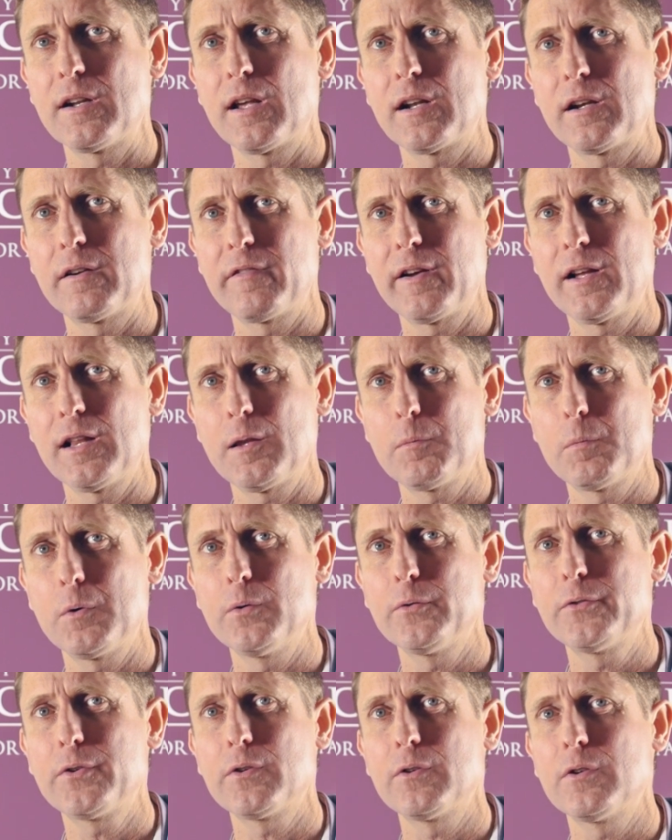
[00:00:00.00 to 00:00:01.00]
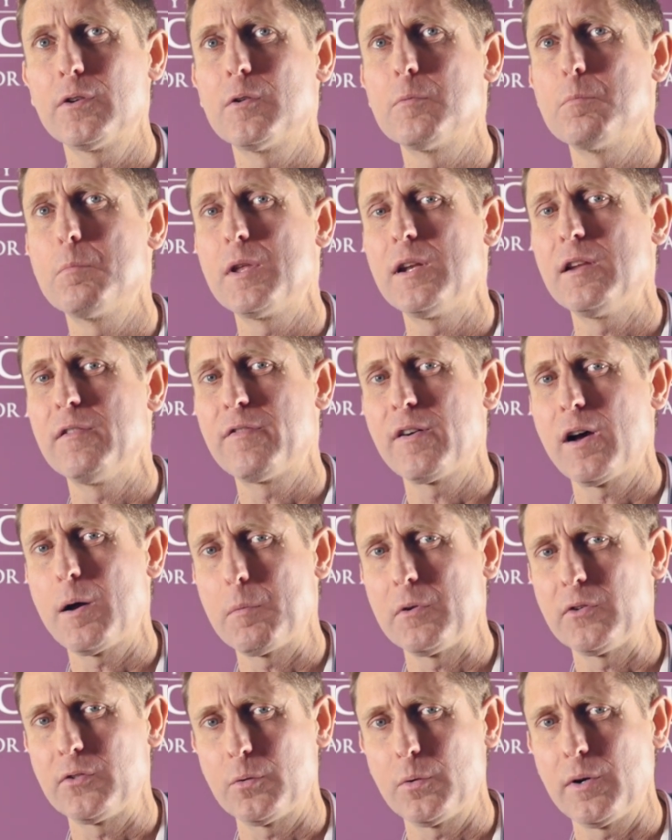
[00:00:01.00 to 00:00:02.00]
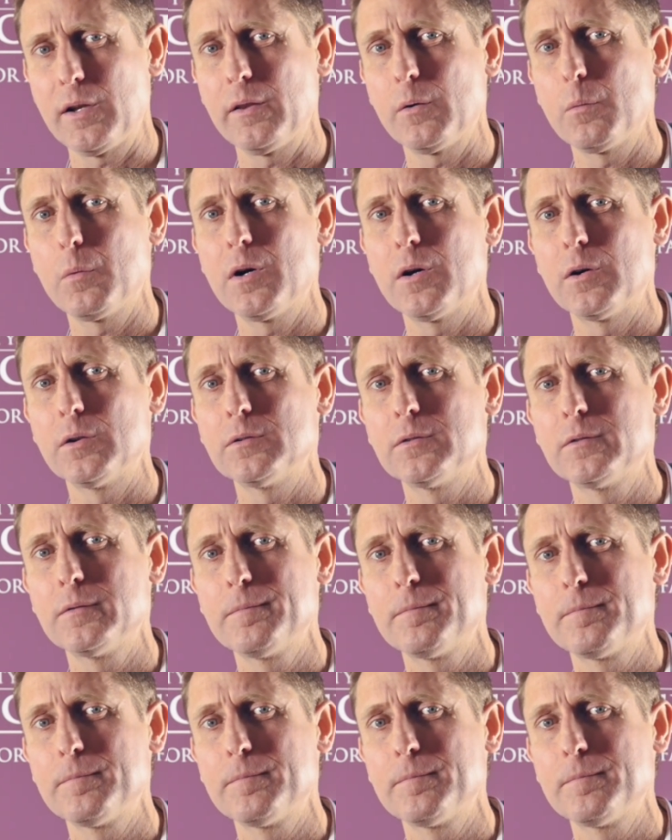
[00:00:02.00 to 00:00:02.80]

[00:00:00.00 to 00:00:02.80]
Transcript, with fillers: and unavailable to many farmers around the world.